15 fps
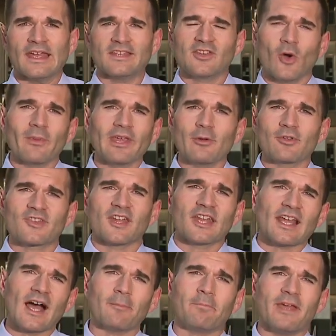He told me he was
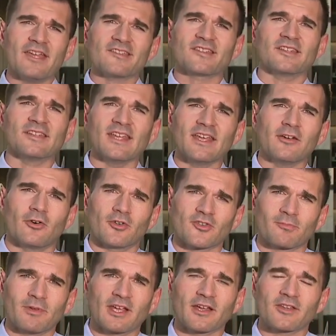sitting on pins and
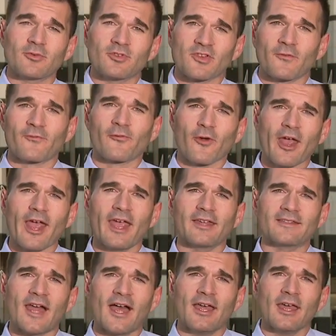needles because he was
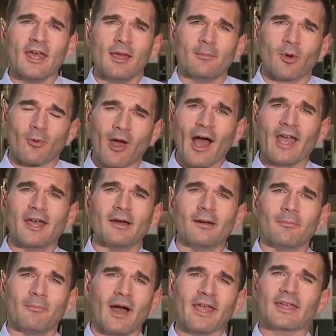afraid that Mariah
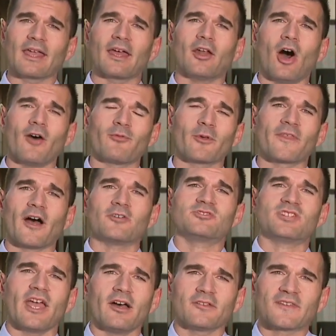might get off
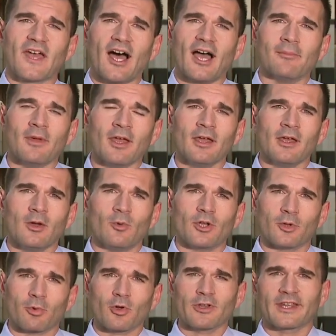without jail time.
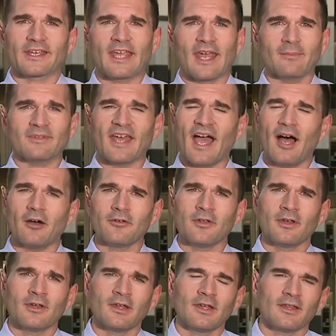When the ruling came down,
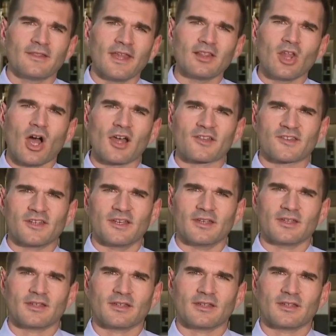they lost it.